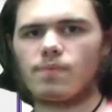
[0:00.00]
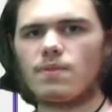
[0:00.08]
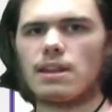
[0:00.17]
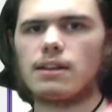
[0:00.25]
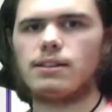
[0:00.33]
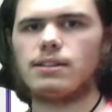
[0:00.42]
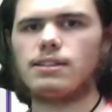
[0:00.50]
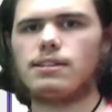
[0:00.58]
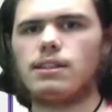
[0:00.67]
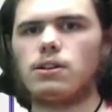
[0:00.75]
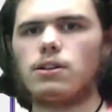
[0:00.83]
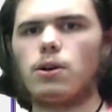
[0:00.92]
This is
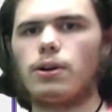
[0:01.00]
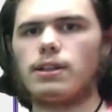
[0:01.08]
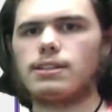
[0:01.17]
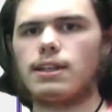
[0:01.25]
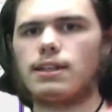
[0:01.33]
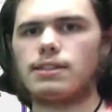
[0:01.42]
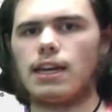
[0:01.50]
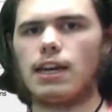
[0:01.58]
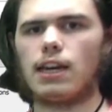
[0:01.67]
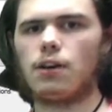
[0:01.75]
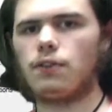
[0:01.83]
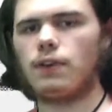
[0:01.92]
the encoding settings. I
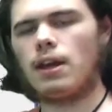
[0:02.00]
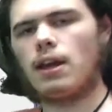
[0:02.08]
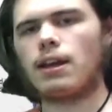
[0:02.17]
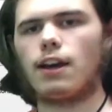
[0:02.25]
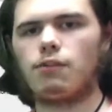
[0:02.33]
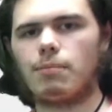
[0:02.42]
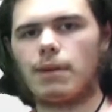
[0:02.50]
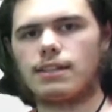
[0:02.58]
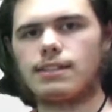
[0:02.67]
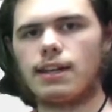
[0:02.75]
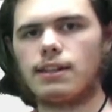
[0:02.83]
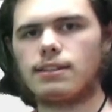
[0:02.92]
have kind of my
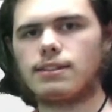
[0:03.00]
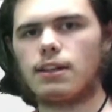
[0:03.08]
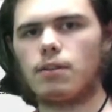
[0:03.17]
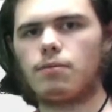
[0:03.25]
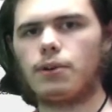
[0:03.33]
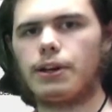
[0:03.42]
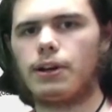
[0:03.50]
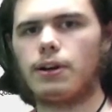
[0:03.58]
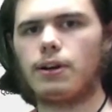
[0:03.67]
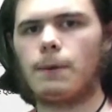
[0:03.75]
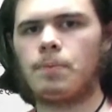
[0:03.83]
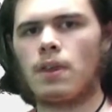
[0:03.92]
settings set up for here.